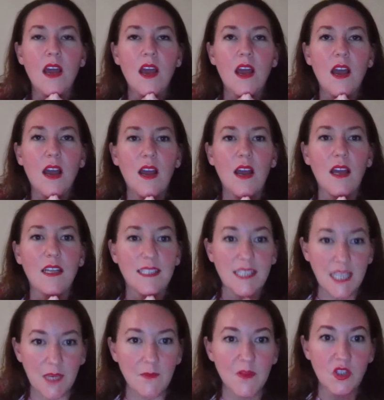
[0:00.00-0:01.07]
uh,
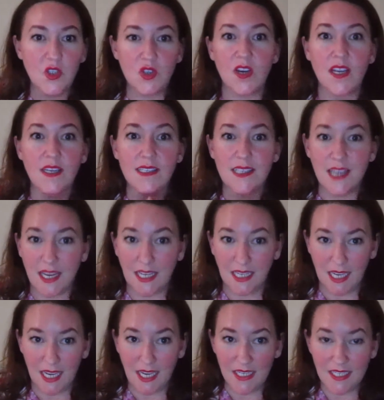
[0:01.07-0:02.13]
tips, tricks,
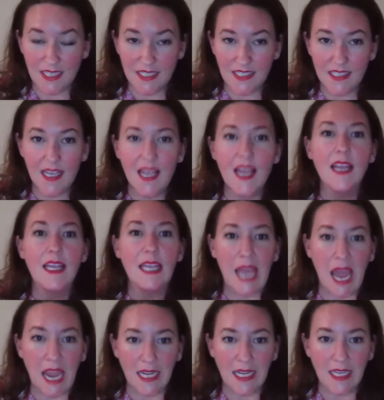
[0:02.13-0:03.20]
techniques,
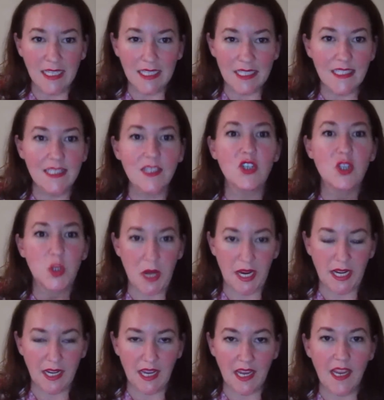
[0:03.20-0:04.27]
guidance,
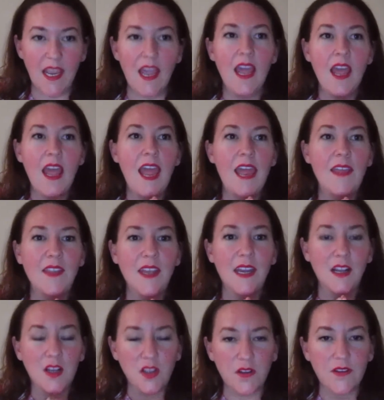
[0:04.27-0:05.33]
training. And then a
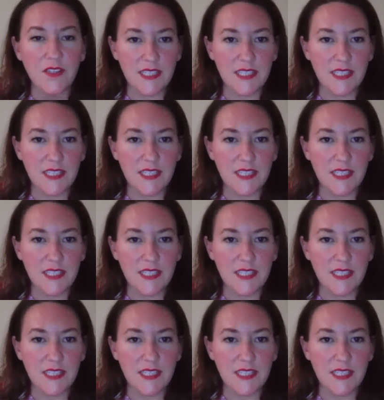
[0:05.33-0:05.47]
close